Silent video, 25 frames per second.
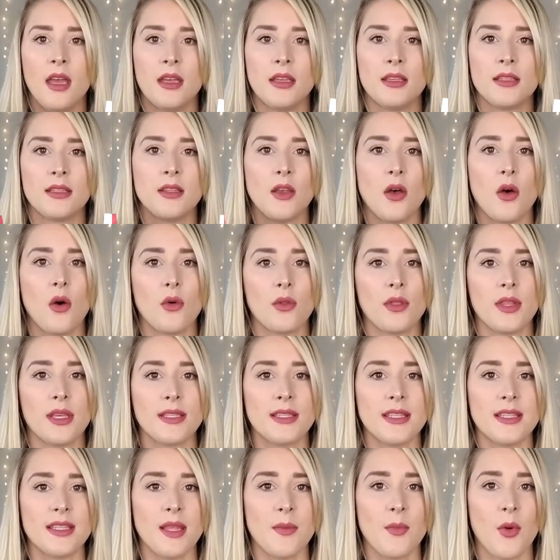So
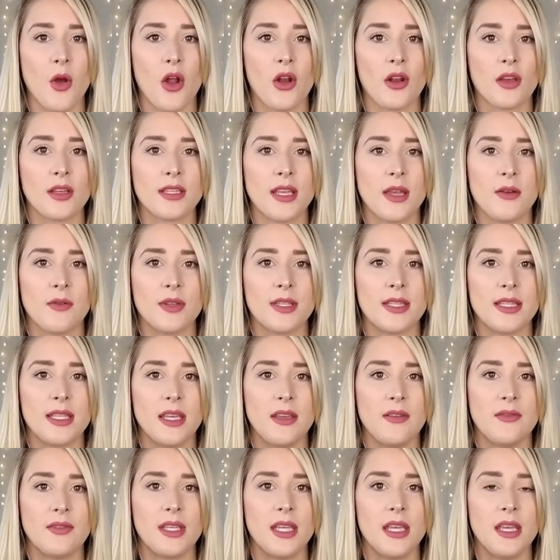this is the product I
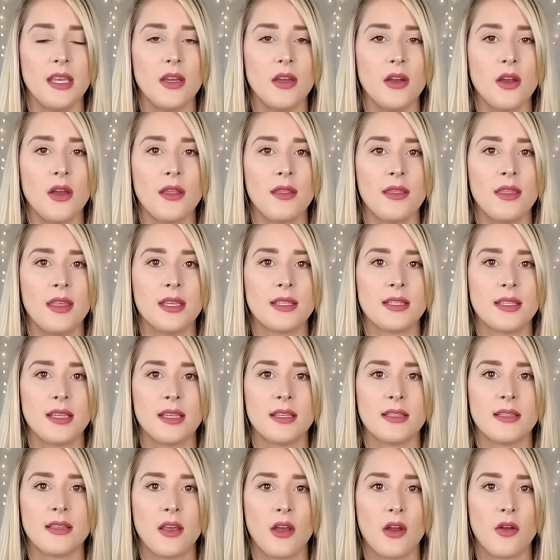received here. This
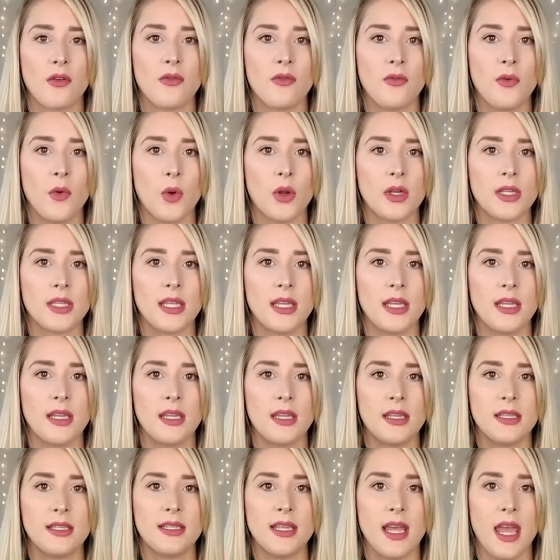is their
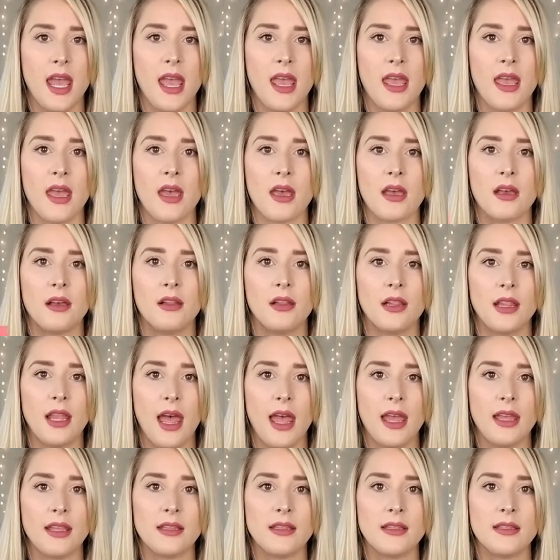14-day
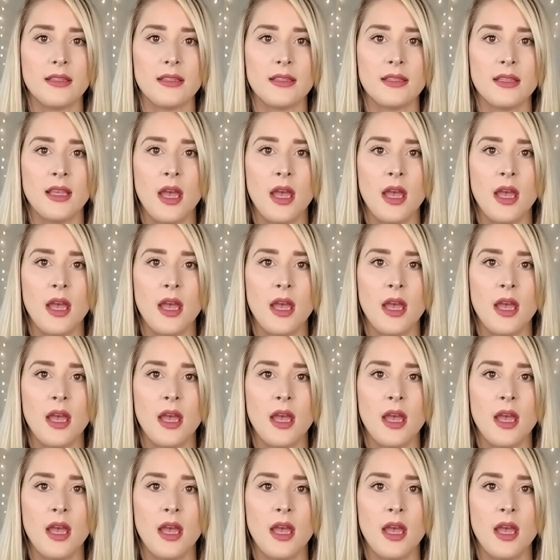cleanse